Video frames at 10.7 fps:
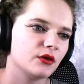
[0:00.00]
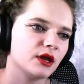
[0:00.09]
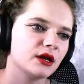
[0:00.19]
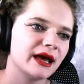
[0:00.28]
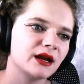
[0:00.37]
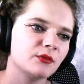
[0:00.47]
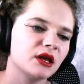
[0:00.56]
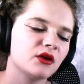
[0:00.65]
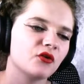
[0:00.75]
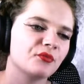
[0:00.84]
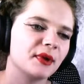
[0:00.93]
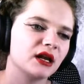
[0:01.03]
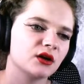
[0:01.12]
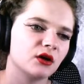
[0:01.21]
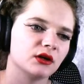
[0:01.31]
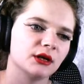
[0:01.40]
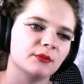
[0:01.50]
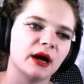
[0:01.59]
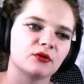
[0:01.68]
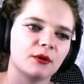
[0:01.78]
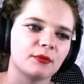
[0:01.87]
The Anatomy of Melancholy
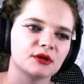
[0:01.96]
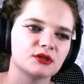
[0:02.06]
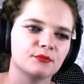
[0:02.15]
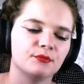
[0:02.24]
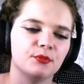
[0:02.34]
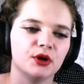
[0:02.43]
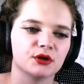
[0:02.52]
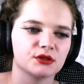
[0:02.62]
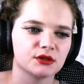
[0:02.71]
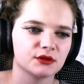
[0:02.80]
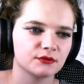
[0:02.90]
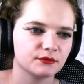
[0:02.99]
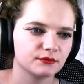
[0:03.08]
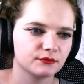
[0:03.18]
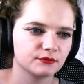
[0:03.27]
by Robert Burton.